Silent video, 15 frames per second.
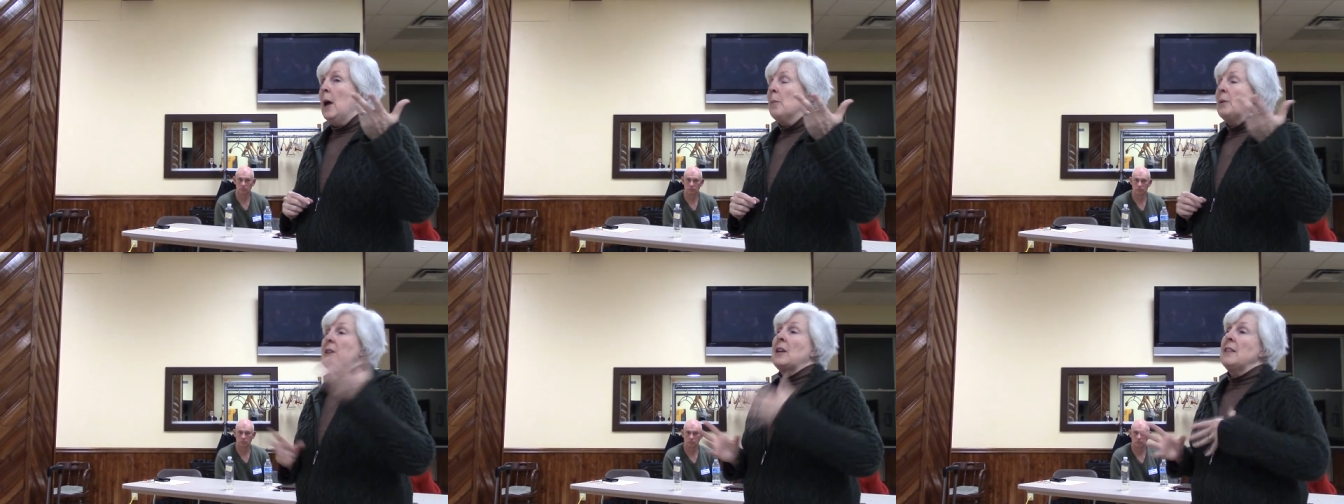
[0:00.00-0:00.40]

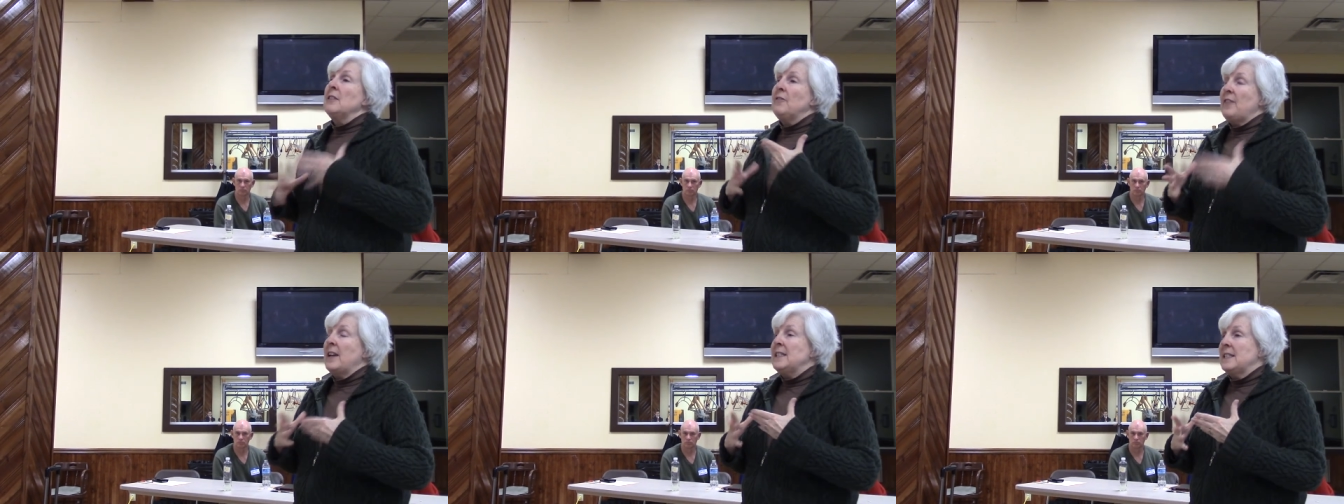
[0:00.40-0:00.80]
But then the
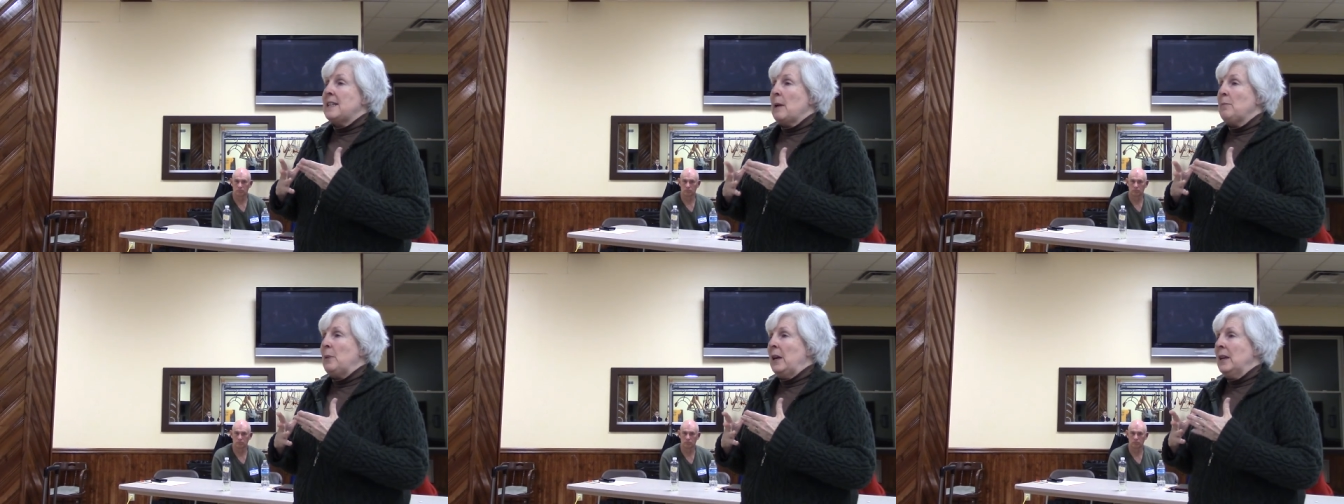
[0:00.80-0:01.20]
Fed
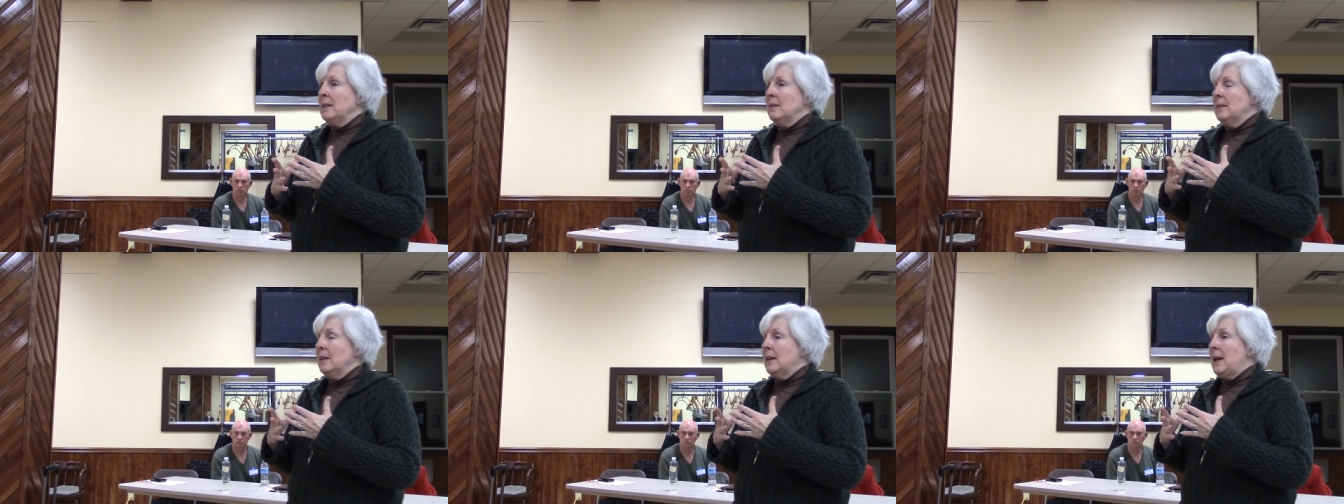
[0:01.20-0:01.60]
step
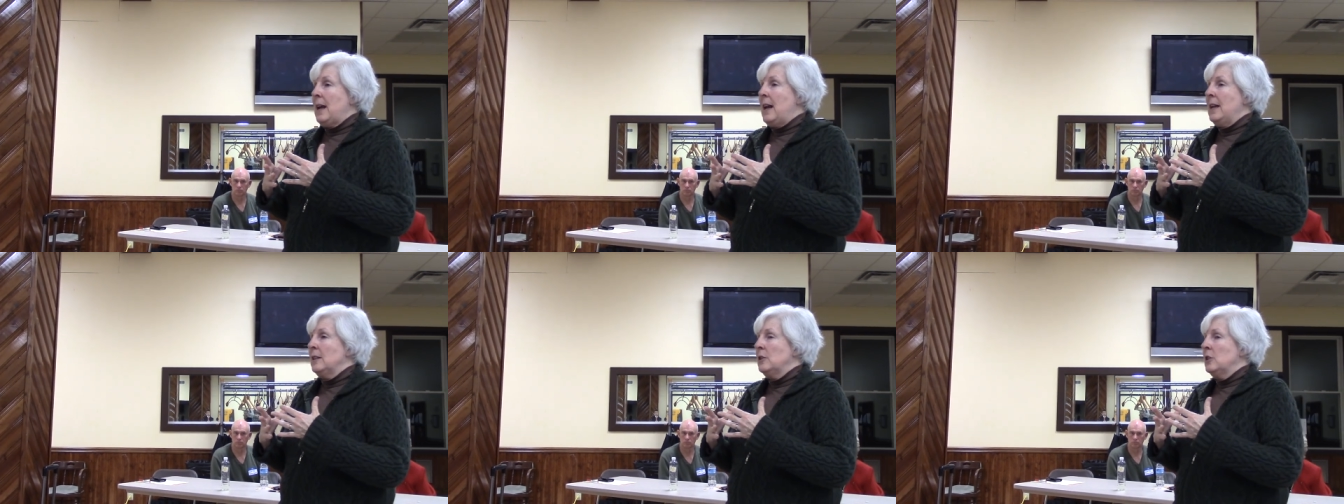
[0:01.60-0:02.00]
in
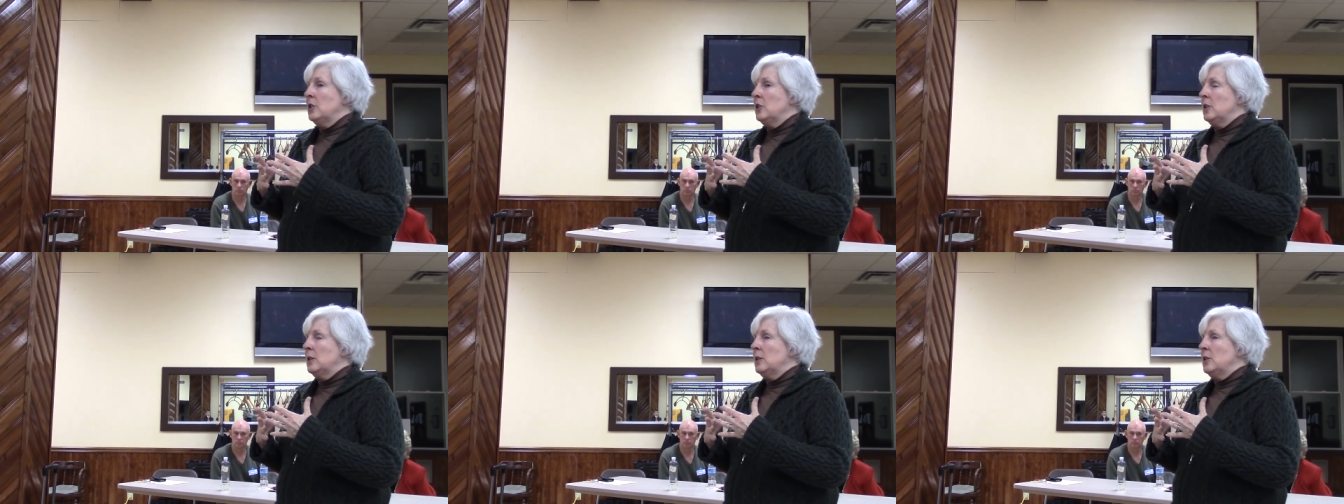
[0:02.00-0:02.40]
and
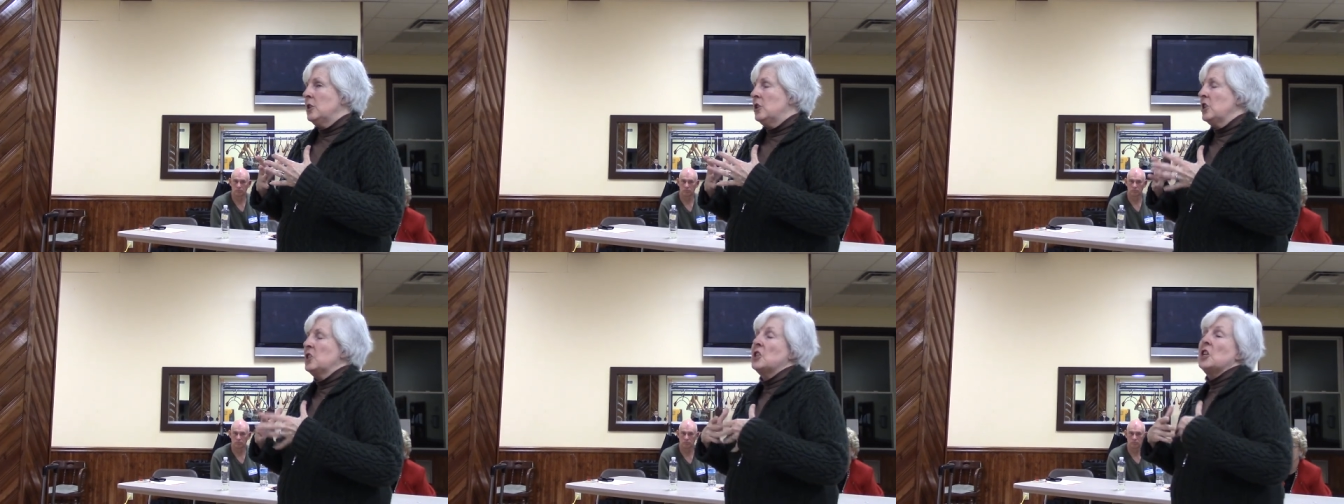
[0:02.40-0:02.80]

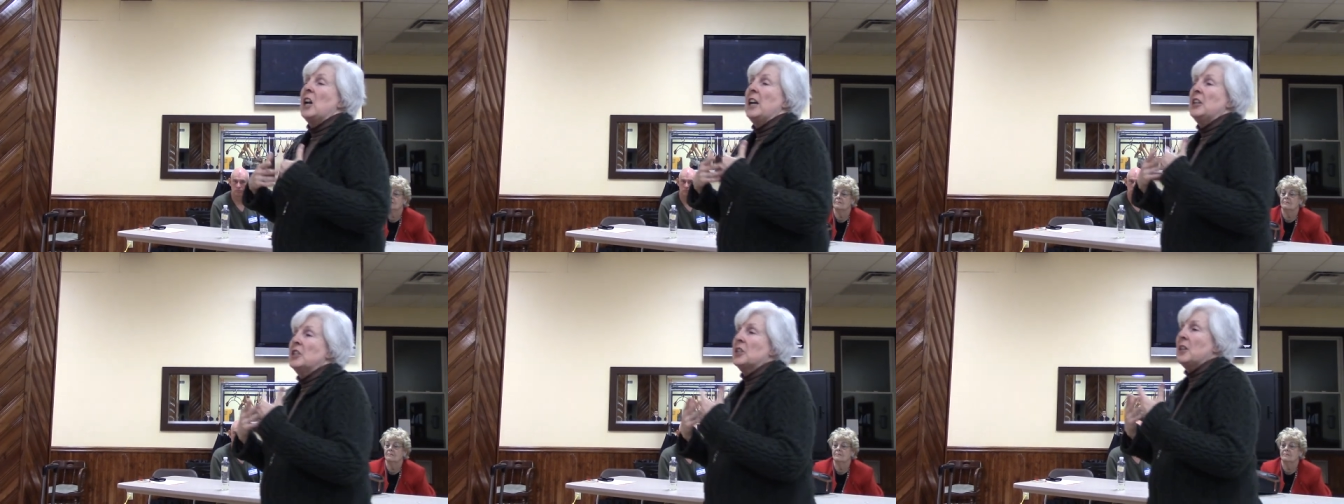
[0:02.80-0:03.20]
just
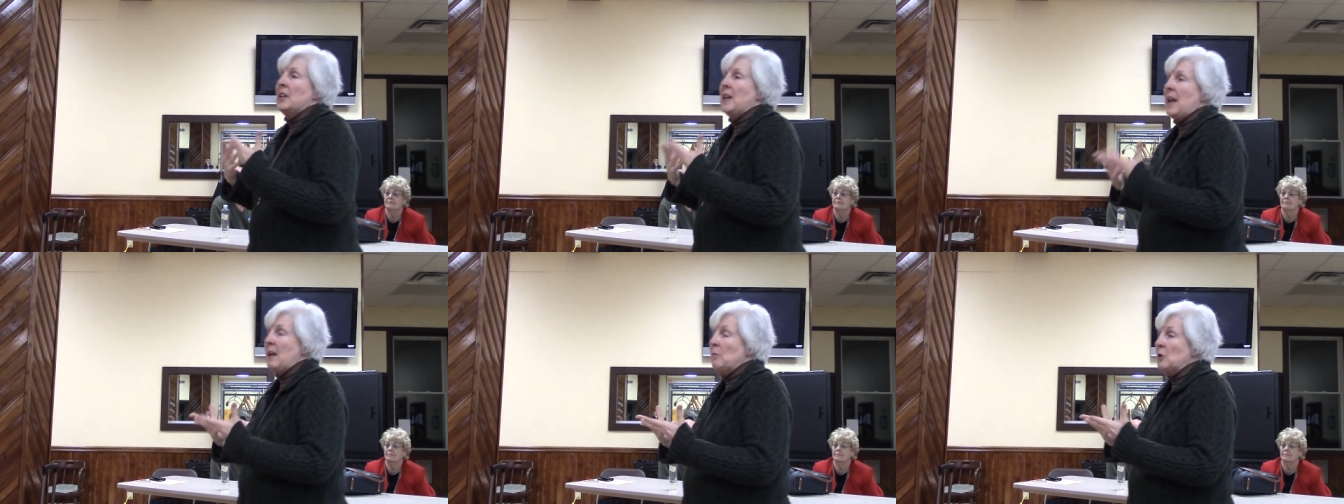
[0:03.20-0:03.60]
change the
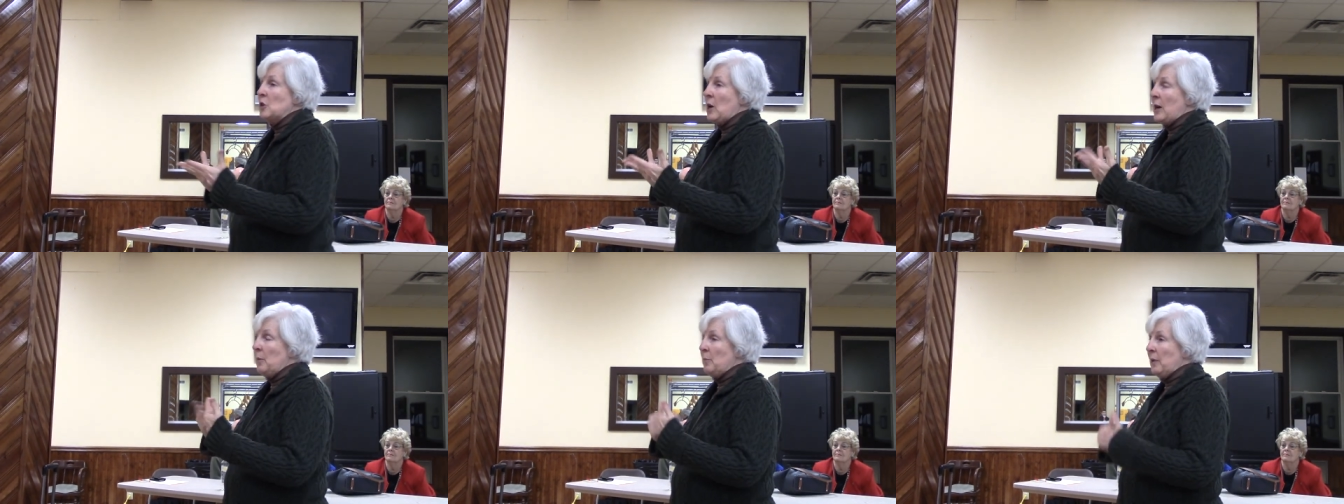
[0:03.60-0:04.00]
name and
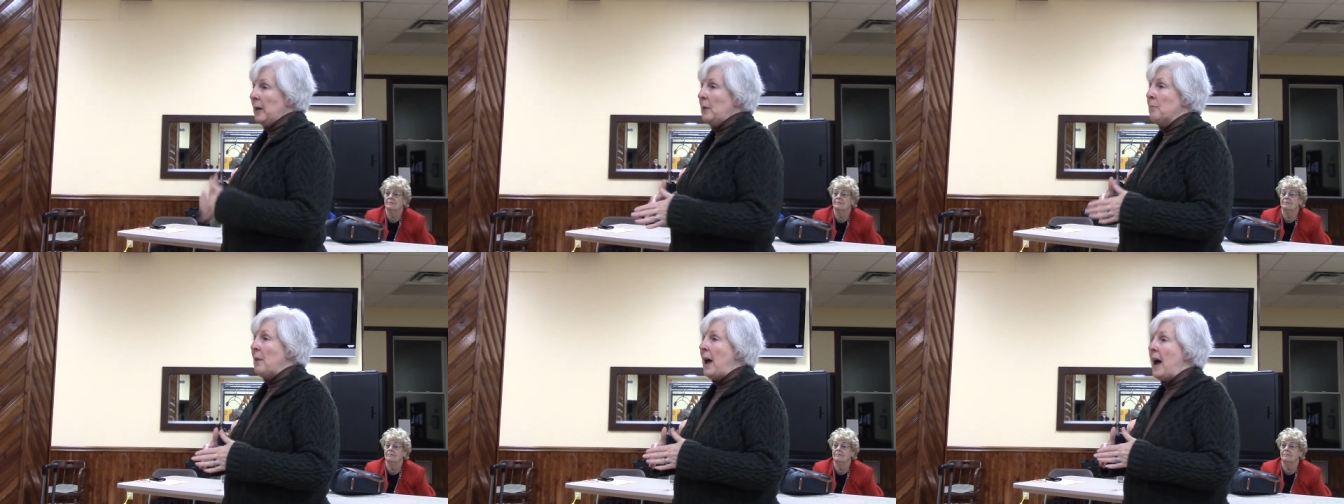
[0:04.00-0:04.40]
try to bring
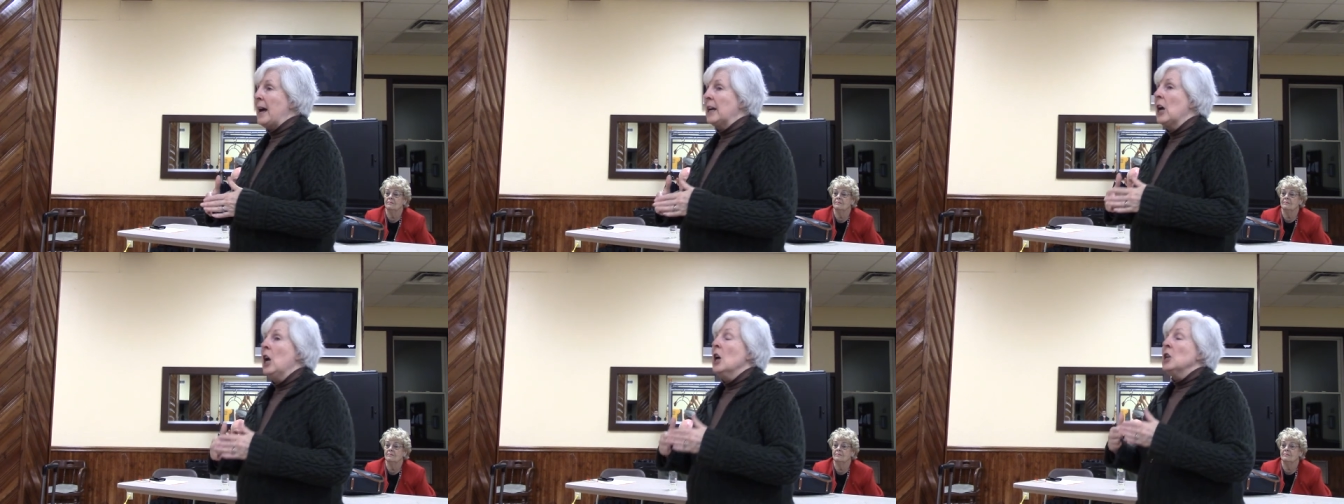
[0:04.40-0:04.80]
it
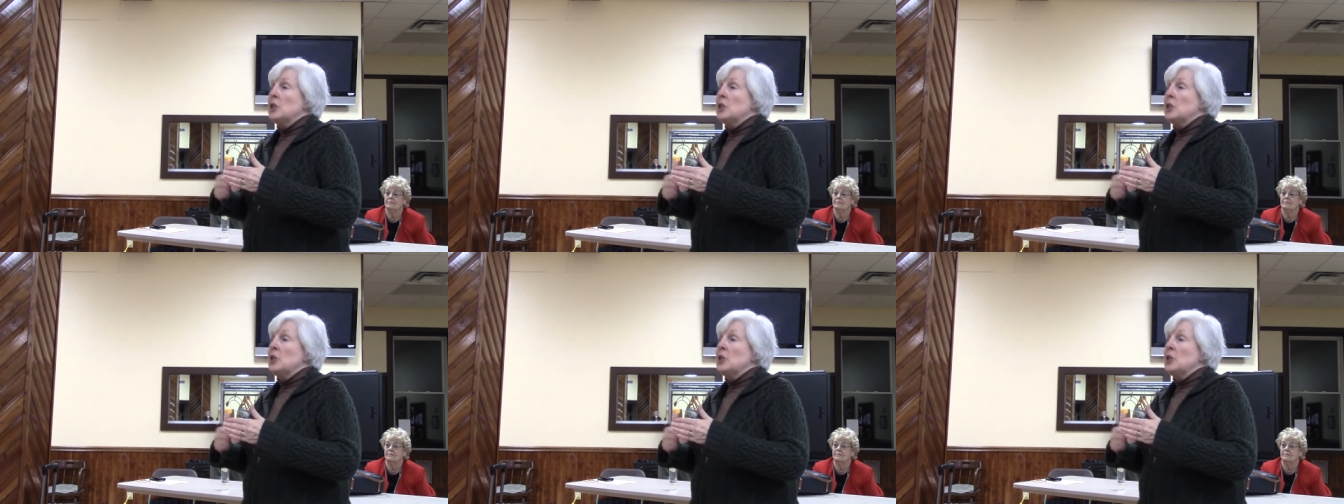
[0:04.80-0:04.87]
back.